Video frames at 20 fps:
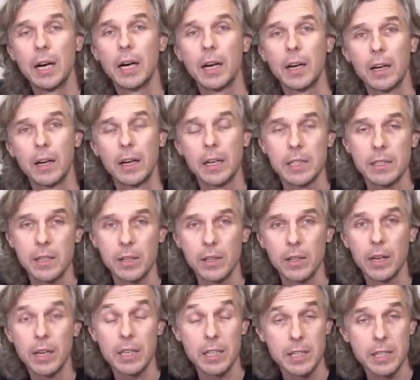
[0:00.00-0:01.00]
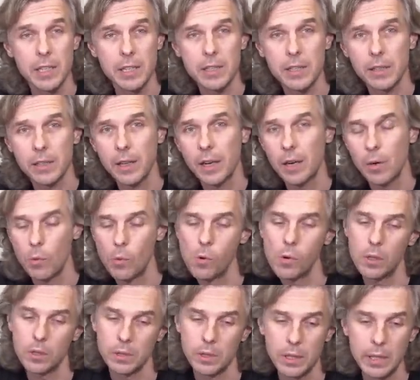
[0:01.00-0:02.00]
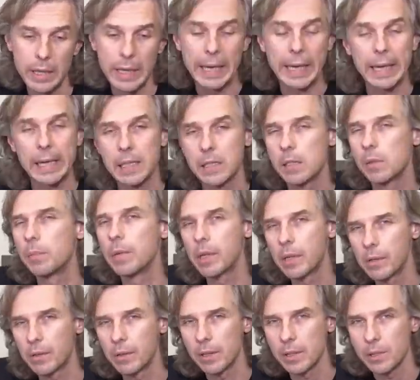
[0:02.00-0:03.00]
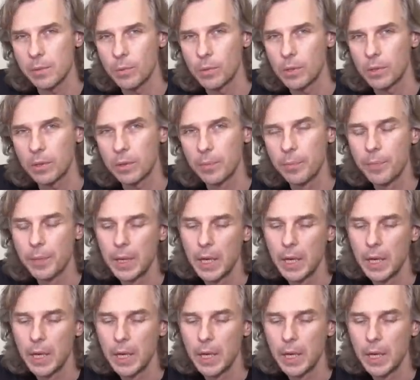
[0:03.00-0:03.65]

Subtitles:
SLR, DSLR world against mirrorless world.